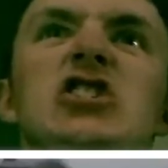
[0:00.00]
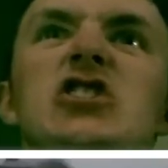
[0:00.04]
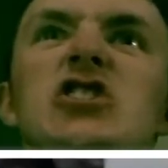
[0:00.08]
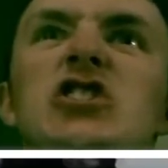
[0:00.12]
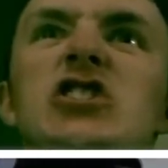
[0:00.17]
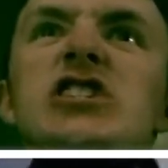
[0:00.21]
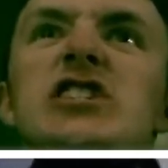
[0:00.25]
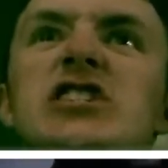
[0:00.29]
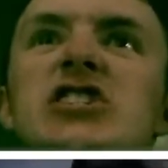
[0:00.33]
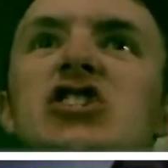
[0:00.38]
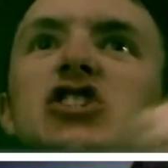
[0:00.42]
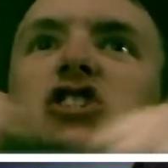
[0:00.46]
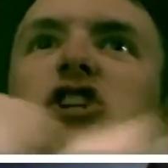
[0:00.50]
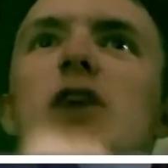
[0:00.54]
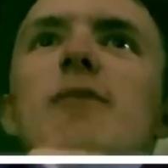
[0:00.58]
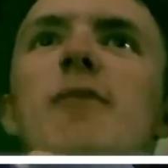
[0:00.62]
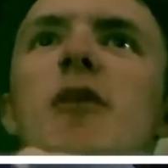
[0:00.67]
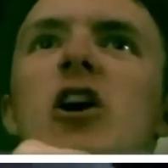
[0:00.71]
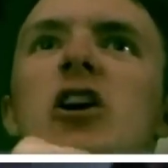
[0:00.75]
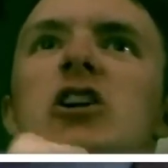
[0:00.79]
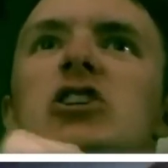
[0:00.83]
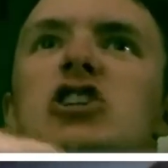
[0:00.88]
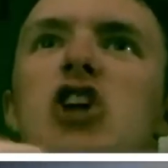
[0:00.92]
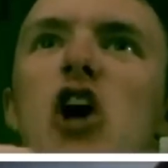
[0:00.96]
Yes, come
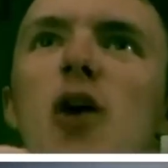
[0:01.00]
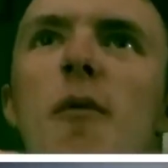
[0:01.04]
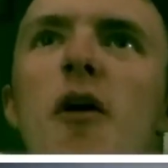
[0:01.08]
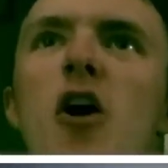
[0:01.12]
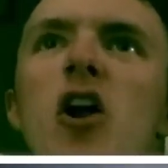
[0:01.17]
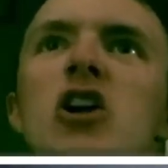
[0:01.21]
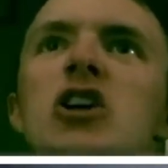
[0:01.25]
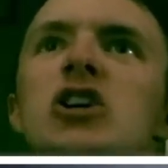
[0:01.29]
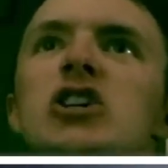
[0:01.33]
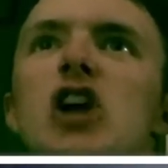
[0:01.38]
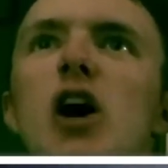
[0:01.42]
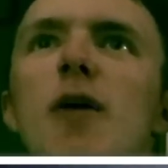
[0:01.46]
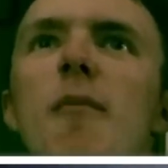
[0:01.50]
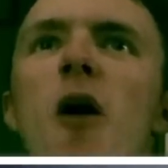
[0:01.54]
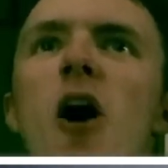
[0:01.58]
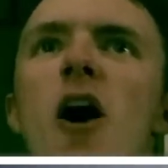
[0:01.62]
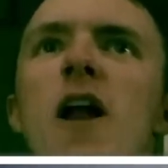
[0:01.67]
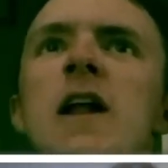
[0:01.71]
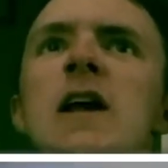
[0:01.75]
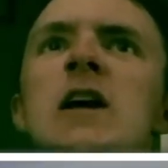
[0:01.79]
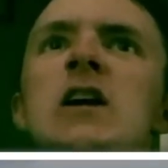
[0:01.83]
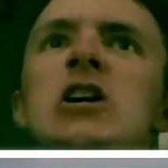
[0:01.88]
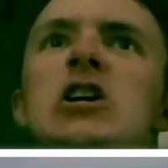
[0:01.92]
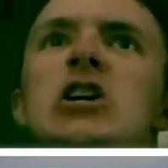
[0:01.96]
on! Come on! Come on!
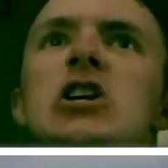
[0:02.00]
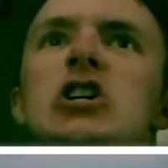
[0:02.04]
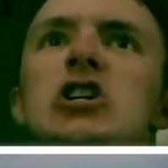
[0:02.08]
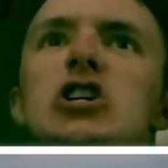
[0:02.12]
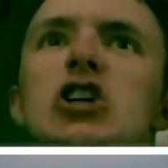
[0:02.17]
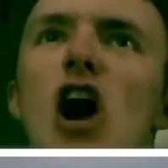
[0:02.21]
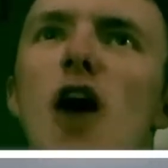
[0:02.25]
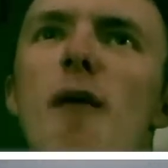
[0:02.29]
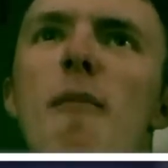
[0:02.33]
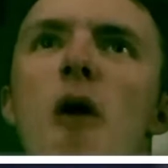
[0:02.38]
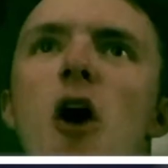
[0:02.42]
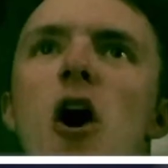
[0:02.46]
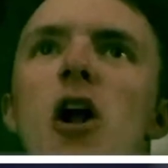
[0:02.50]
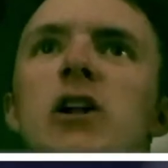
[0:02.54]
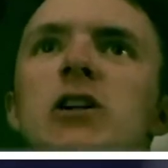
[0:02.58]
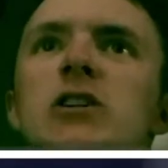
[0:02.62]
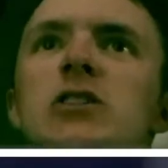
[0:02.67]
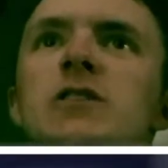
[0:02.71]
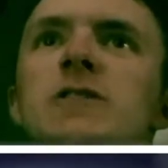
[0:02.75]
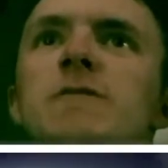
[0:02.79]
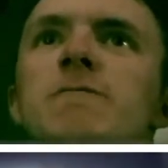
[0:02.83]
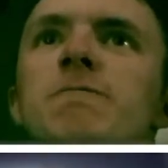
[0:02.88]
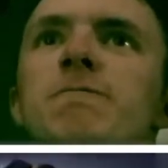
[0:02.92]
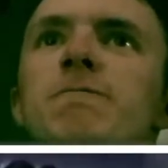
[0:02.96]
Come on!
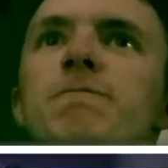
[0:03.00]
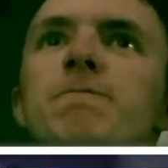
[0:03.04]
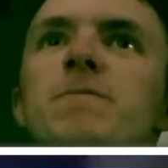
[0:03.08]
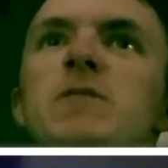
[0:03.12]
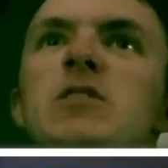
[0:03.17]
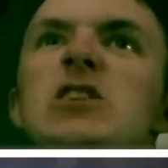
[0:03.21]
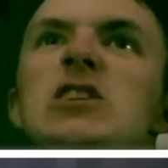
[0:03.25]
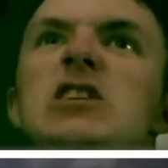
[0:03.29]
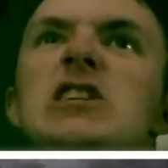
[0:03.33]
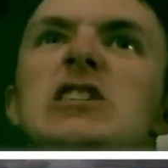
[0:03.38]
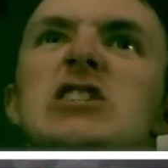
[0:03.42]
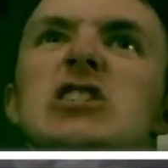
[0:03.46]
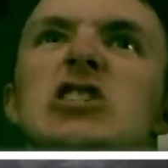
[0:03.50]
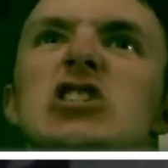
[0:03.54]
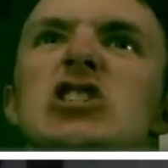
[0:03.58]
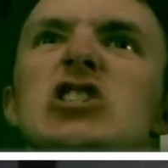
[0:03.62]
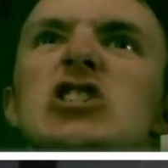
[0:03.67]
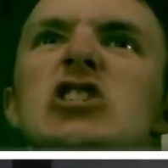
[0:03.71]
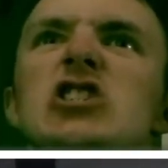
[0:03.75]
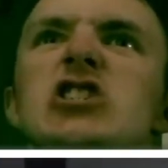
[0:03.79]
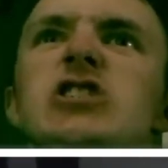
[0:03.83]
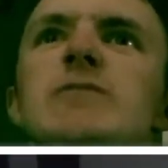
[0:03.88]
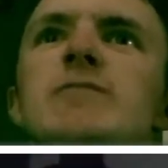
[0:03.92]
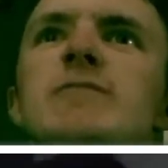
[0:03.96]

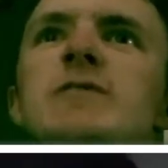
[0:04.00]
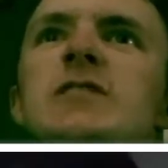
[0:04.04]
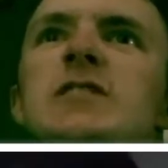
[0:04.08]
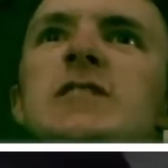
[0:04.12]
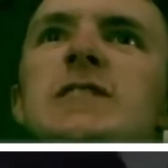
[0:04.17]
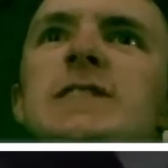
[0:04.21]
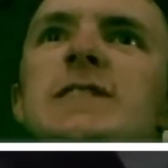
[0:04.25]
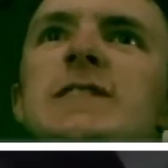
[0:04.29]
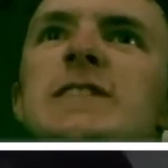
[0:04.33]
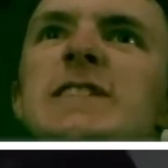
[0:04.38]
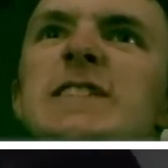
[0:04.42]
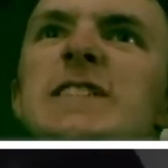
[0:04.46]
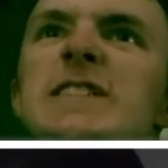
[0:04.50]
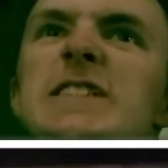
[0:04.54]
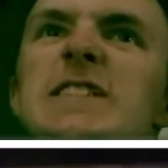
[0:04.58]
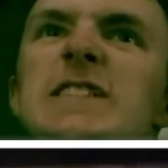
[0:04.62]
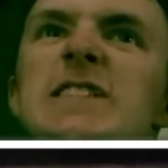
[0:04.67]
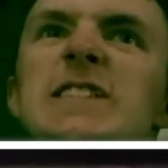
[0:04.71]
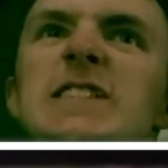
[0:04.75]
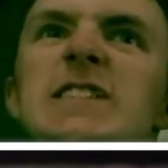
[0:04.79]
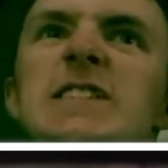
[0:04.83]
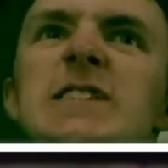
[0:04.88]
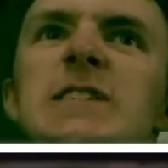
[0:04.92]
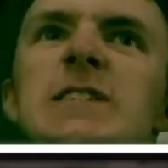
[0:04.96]
Come on!
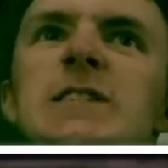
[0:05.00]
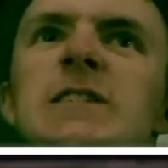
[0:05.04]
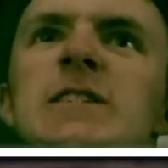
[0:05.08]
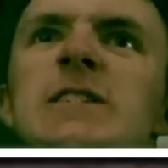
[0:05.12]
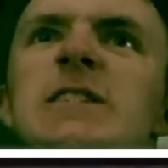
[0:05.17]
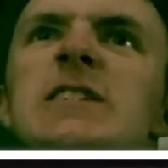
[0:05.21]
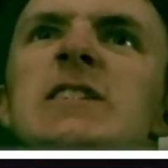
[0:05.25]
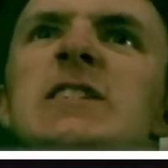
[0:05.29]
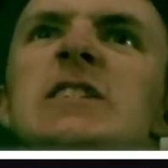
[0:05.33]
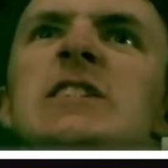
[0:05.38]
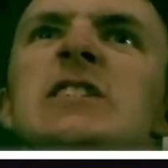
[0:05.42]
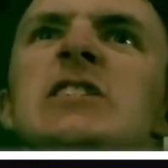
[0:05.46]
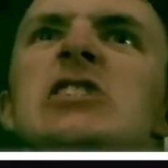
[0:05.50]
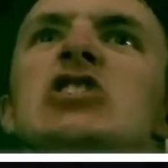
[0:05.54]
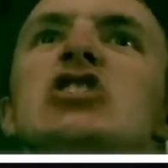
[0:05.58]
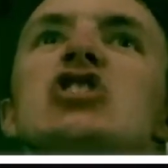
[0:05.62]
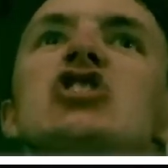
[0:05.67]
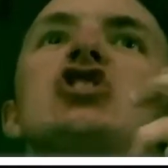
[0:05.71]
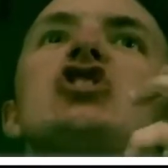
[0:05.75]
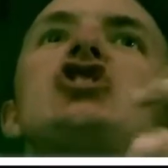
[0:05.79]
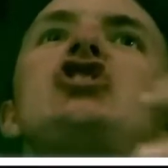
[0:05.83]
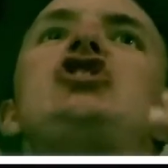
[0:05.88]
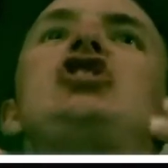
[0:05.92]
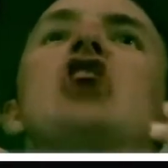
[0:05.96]

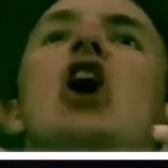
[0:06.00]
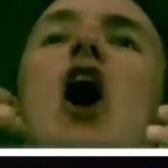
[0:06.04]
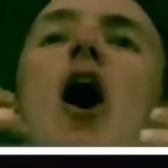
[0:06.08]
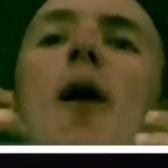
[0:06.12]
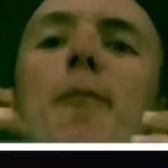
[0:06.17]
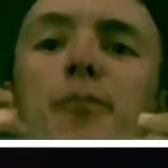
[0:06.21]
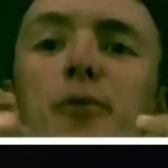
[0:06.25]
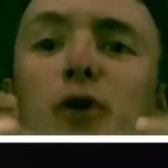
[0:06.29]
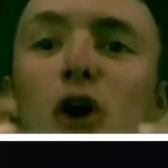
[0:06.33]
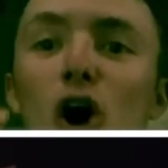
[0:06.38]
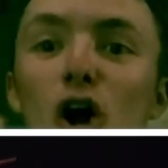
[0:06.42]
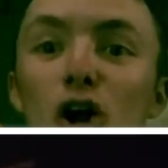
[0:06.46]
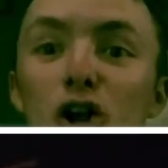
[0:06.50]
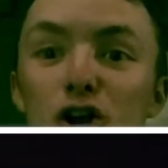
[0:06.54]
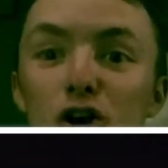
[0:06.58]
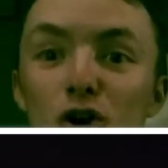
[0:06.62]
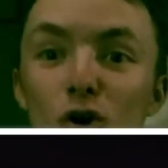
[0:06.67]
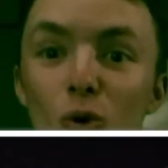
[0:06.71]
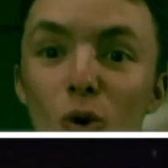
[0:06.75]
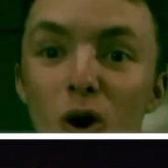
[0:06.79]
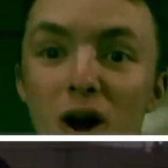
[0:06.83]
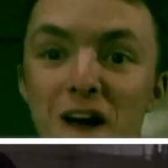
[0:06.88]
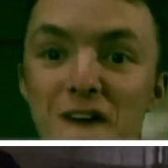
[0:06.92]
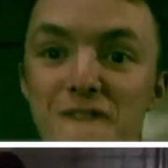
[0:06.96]
Stop cutting
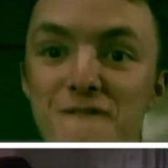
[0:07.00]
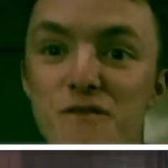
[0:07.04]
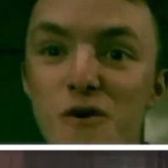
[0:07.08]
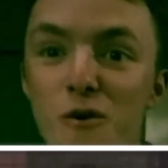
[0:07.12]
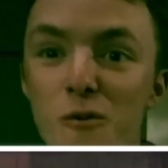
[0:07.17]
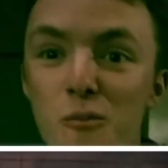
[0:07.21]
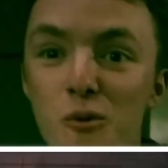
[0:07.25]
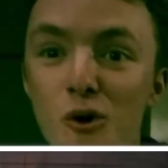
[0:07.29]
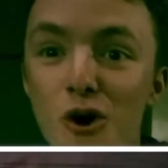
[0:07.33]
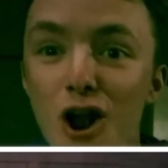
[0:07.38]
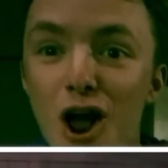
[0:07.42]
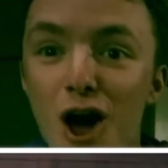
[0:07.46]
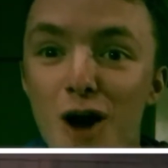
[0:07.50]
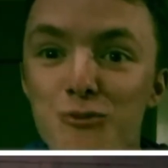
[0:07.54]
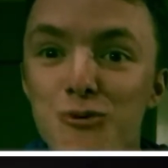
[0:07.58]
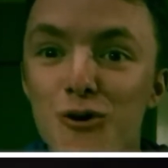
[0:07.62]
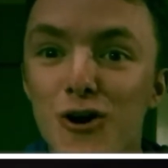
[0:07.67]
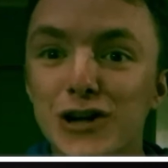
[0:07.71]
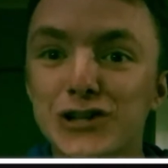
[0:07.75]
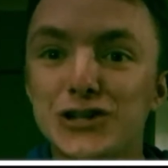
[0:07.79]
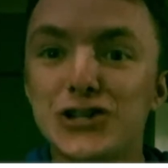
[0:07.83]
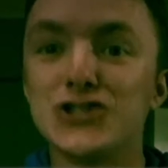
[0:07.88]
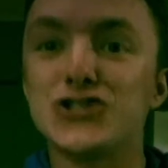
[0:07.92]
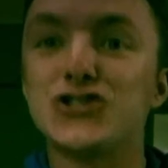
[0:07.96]
away from what I
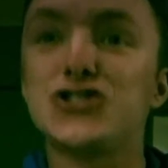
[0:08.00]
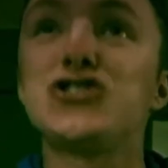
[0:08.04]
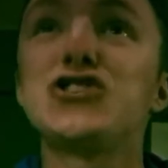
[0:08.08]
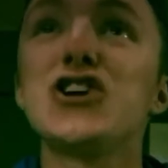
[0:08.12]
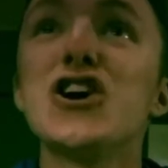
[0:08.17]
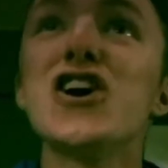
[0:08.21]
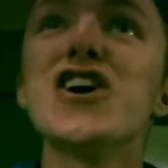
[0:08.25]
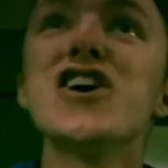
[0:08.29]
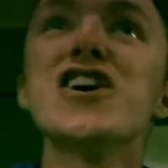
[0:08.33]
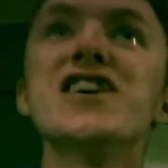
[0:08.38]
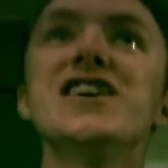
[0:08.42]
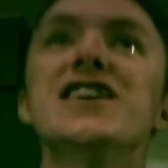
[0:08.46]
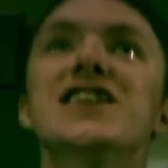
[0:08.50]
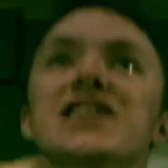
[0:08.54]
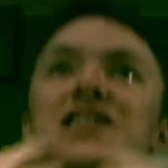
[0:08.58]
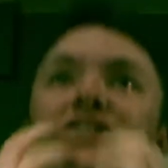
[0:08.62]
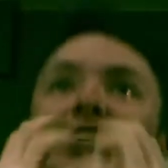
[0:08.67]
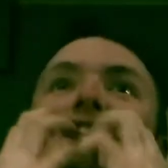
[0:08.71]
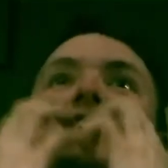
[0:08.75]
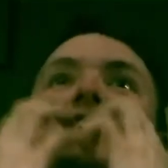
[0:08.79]
want to see!